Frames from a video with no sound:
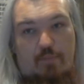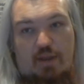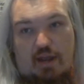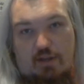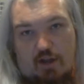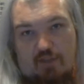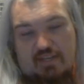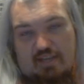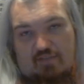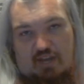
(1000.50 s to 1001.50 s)
but I don't have the
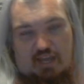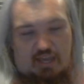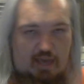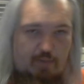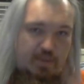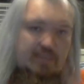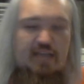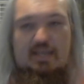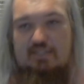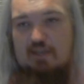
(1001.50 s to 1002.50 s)
DVD yet because
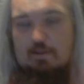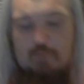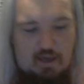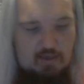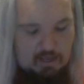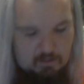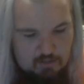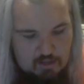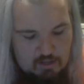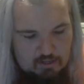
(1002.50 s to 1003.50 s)
it hasn't come out yet.
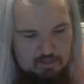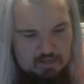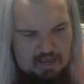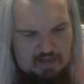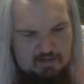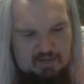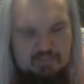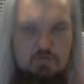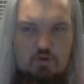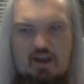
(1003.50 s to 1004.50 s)
And I
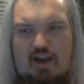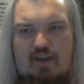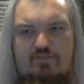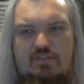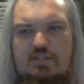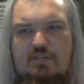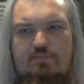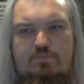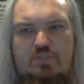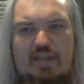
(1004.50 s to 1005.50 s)
saw it after
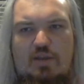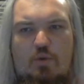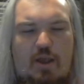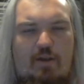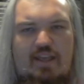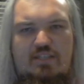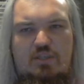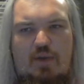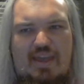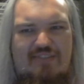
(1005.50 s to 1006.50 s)
January,
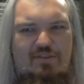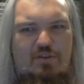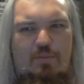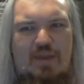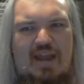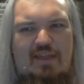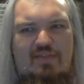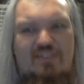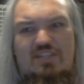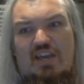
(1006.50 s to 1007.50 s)
so I guess I'll nominate it
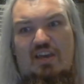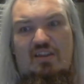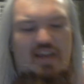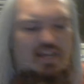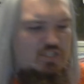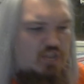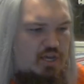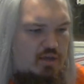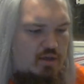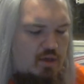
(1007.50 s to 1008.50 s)
this year, next
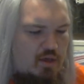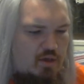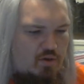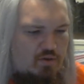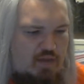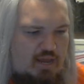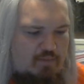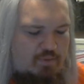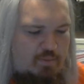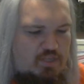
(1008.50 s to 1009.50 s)
year.
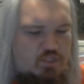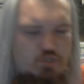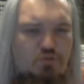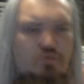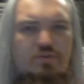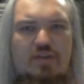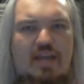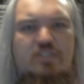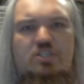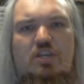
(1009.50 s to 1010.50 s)
Like, probably June
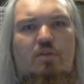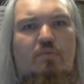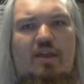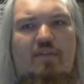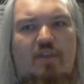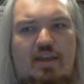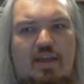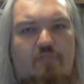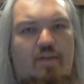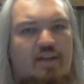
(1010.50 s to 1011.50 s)
next year when I finally
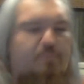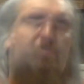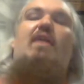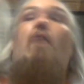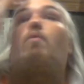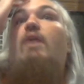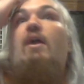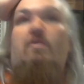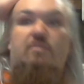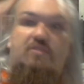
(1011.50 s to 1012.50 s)
get around to putting that one
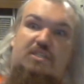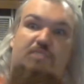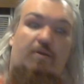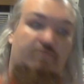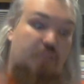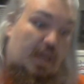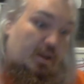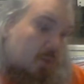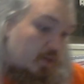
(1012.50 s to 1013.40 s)
out 6 months late.